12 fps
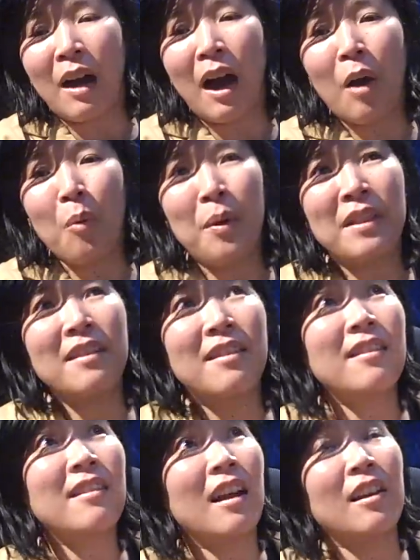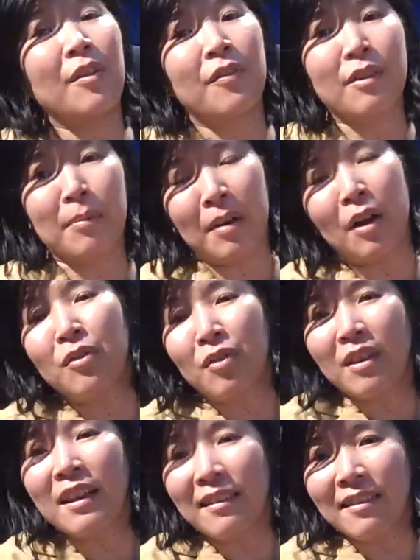whether this kind of
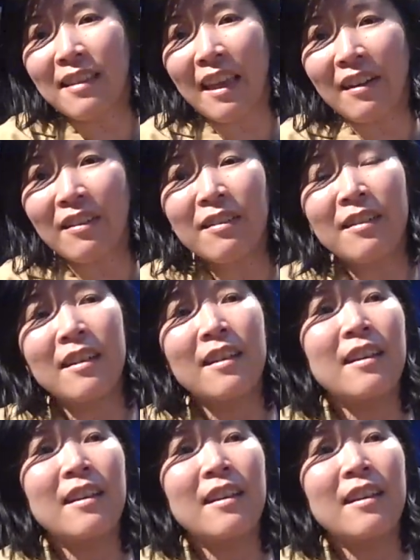subculture can scale.